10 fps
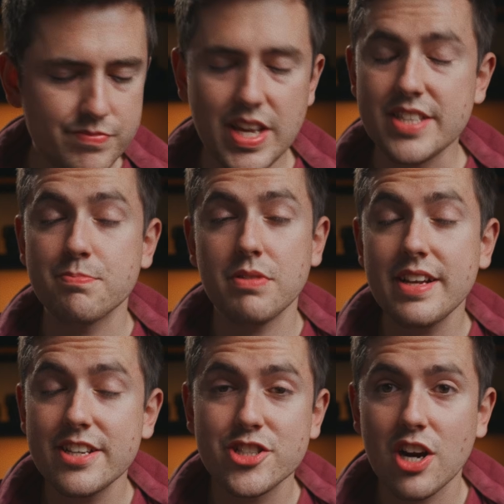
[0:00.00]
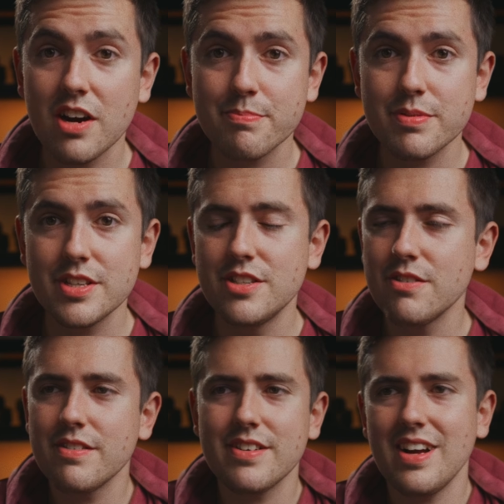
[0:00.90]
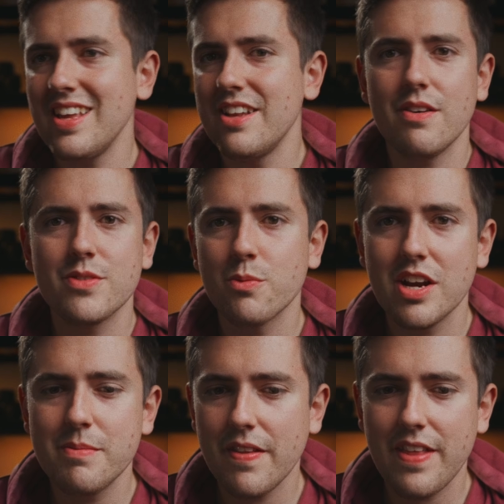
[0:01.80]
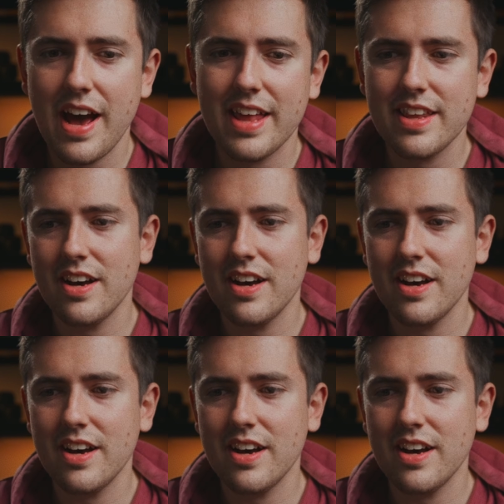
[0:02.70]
It's plenty sharp. You don't have to worry about that